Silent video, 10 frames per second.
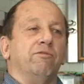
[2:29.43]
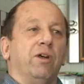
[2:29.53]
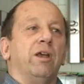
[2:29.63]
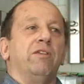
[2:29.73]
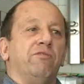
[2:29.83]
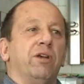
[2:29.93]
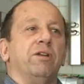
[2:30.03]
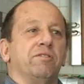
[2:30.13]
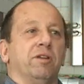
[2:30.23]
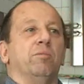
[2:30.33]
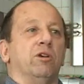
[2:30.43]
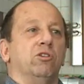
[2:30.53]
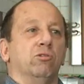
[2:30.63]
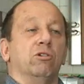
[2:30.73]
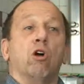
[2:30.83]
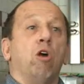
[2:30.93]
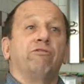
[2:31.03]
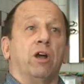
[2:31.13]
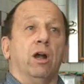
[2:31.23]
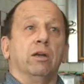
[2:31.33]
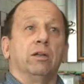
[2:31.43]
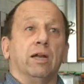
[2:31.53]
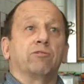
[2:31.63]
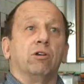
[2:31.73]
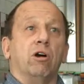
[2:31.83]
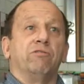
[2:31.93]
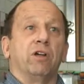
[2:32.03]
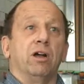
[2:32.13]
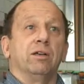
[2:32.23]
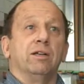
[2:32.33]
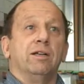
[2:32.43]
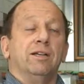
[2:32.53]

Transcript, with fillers: very, very similar to a golf cart, electric golf cart,